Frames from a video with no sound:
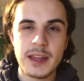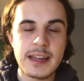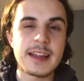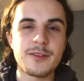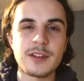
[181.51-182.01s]
he
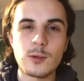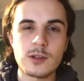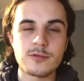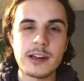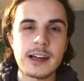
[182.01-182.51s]
definitely
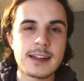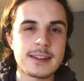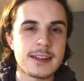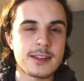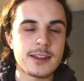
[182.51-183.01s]
was a real
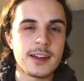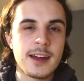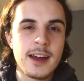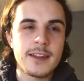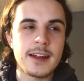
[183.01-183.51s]
asset to
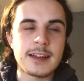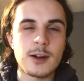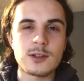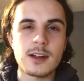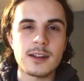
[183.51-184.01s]
that
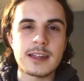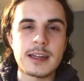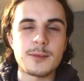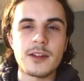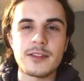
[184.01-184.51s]
Telstar
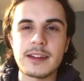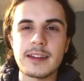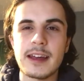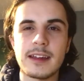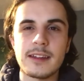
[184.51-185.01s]
team, and I think
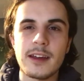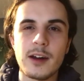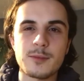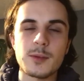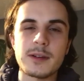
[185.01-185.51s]
they
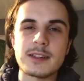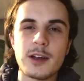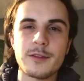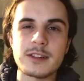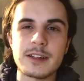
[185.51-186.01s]
are probably
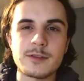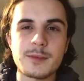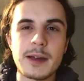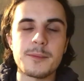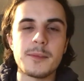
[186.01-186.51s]
suffering from
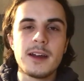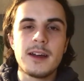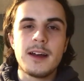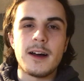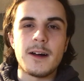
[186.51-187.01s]
him
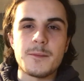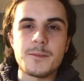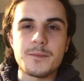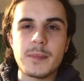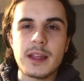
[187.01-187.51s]

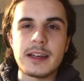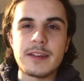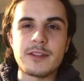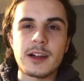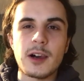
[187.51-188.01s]

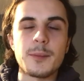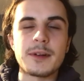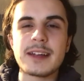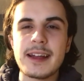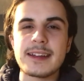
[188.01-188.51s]
leaving the club. But
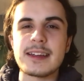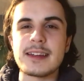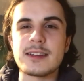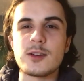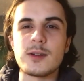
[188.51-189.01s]
Dan Adshead
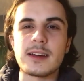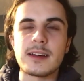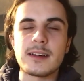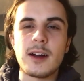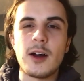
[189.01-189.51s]
is
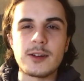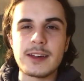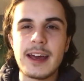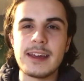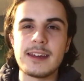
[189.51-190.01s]
doing
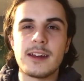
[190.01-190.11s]
okay.